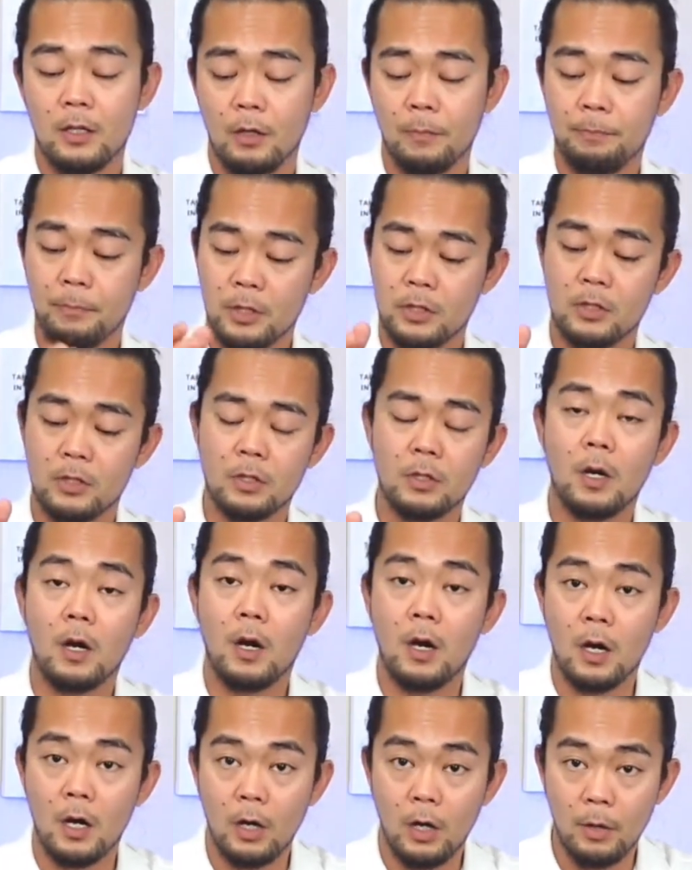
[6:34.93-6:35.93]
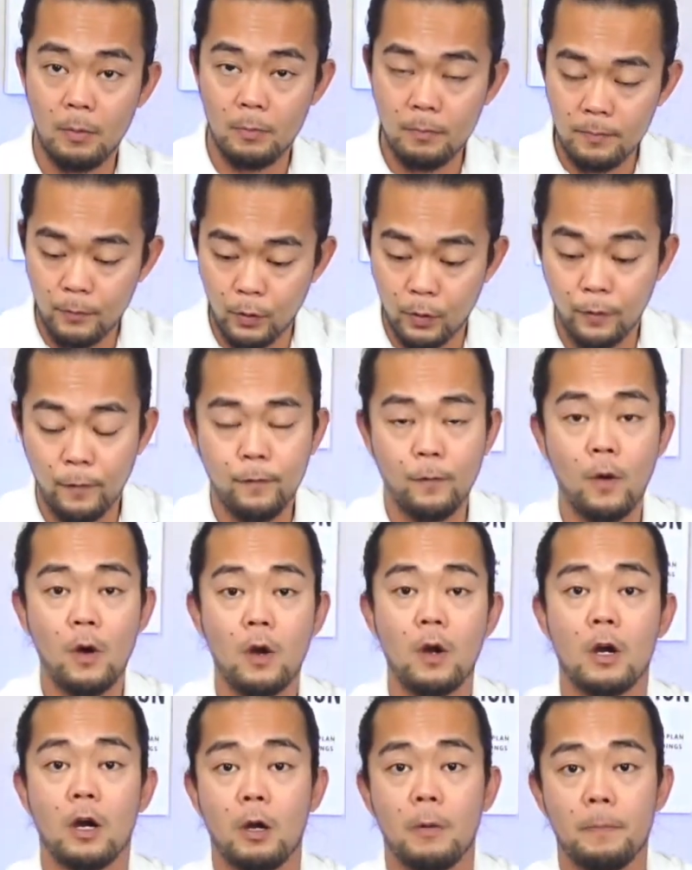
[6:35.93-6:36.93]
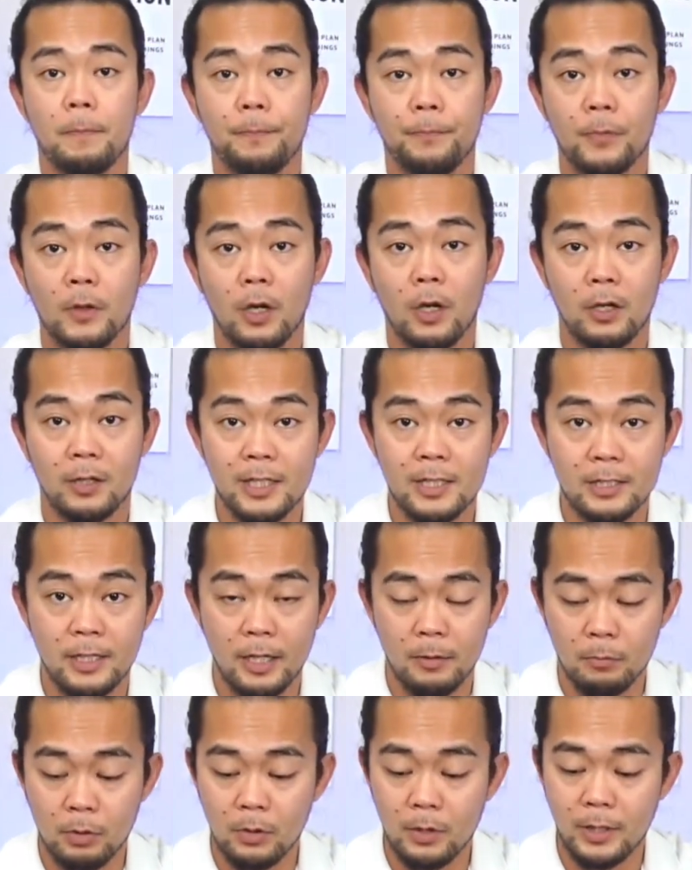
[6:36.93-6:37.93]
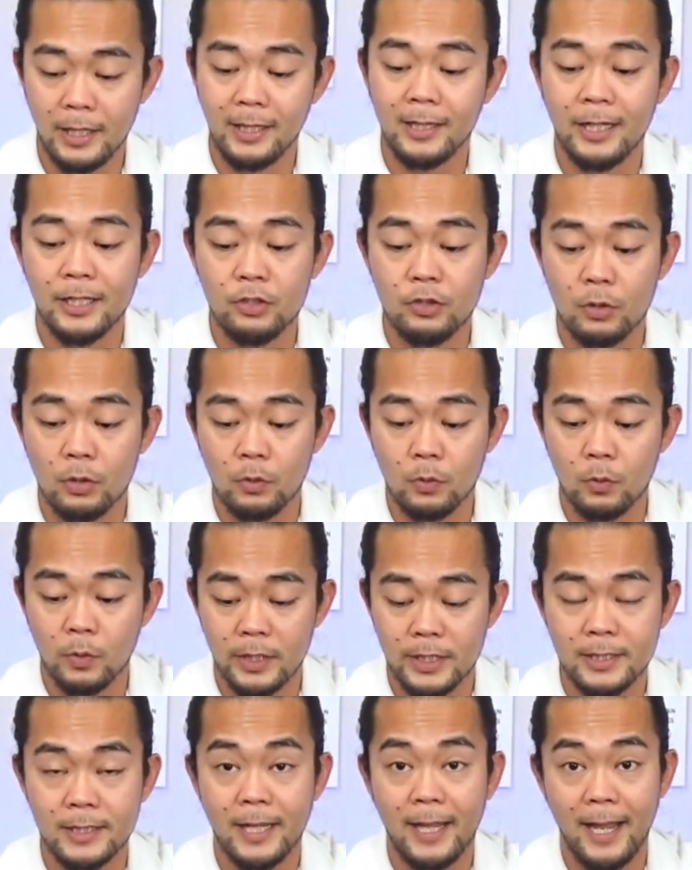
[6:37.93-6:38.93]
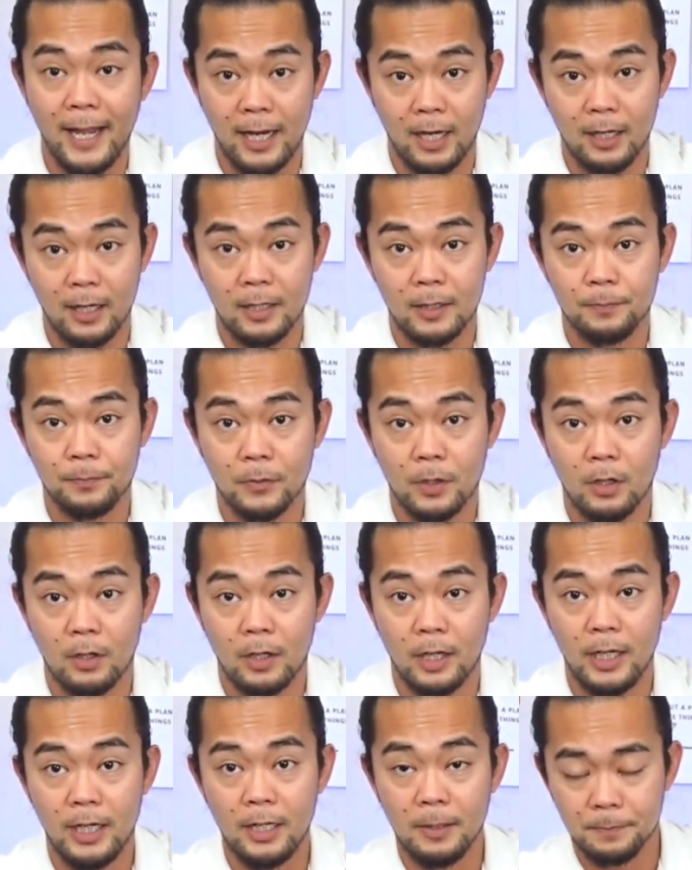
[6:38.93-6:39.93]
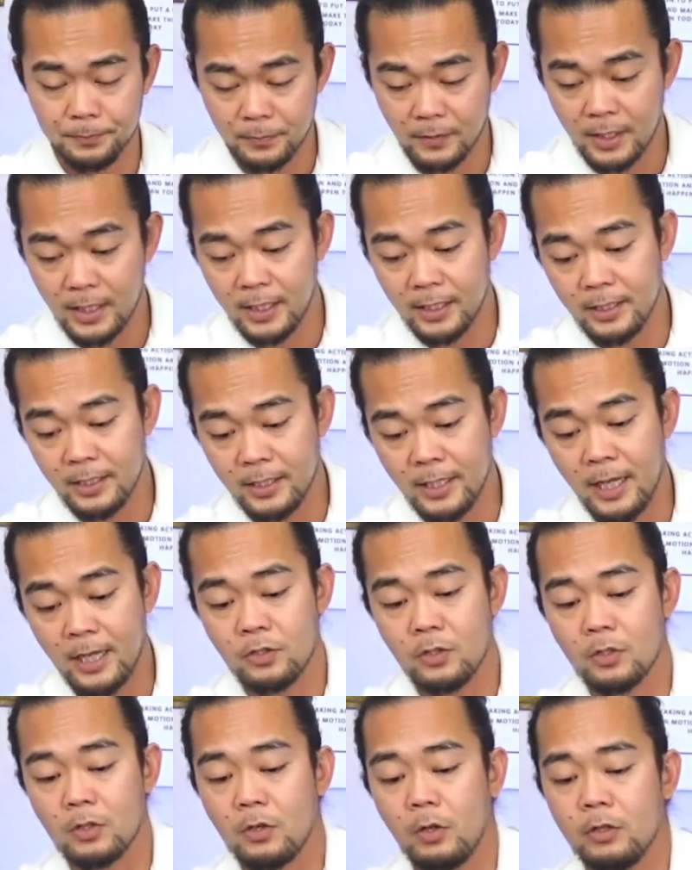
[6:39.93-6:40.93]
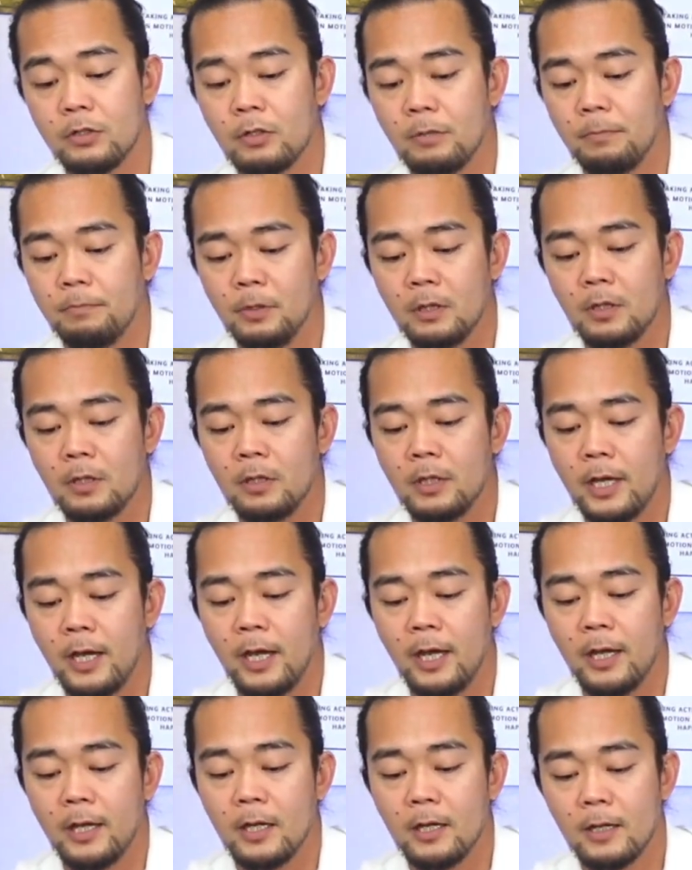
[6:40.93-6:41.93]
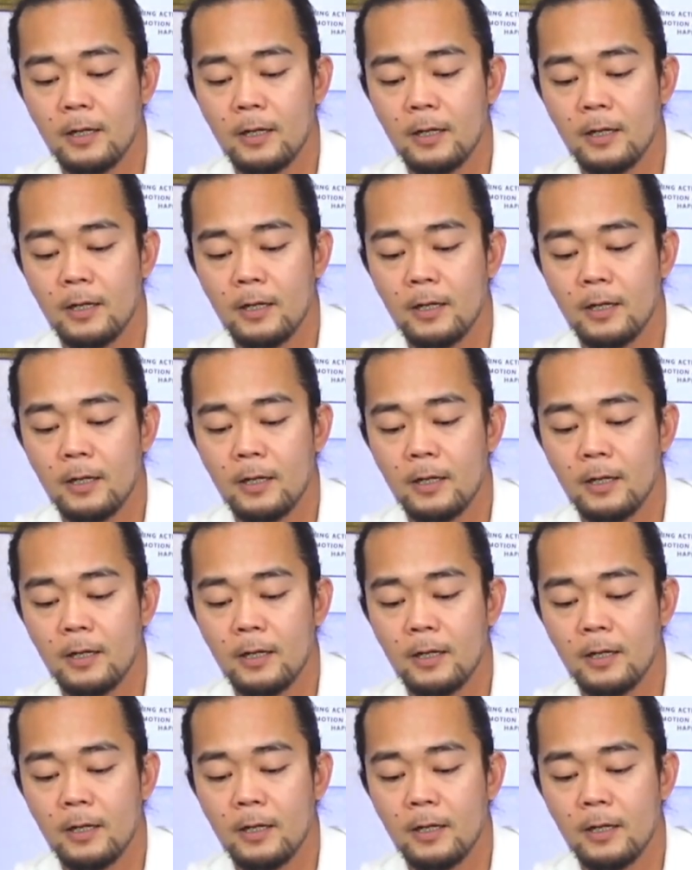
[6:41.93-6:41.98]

You put your arm or your forearm on the table and let your wrist hang. All right? Next, you're going to put that